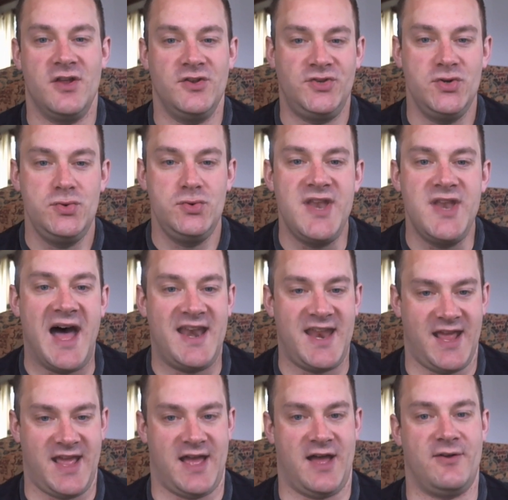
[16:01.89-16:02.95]
do not
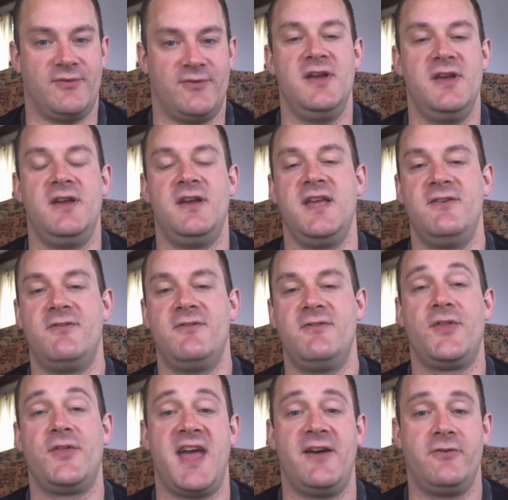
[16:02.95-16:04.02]
have, even
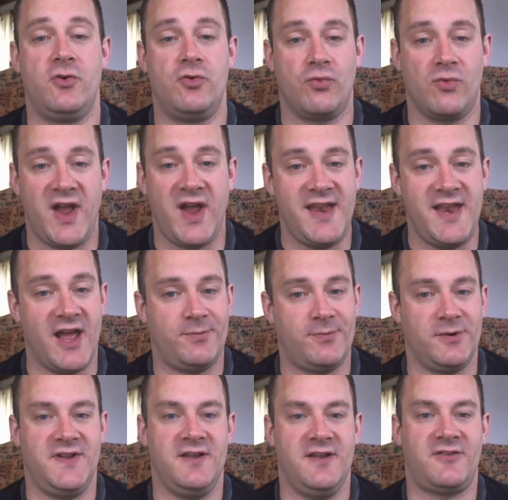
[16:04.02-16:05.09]
though they have great
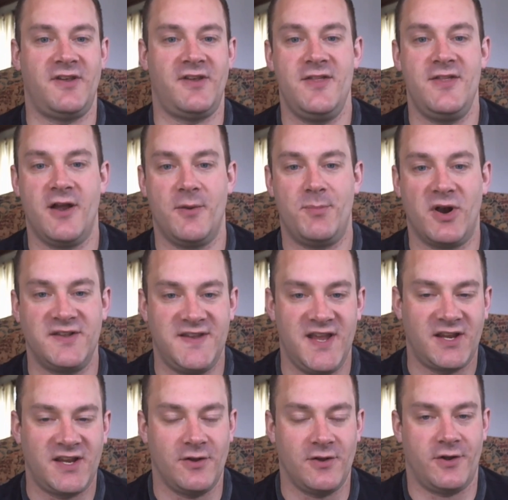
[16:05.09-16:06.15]
expertise in their
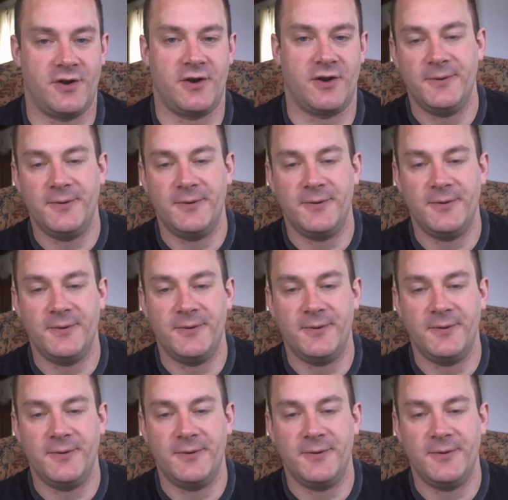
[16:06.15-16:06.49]
particular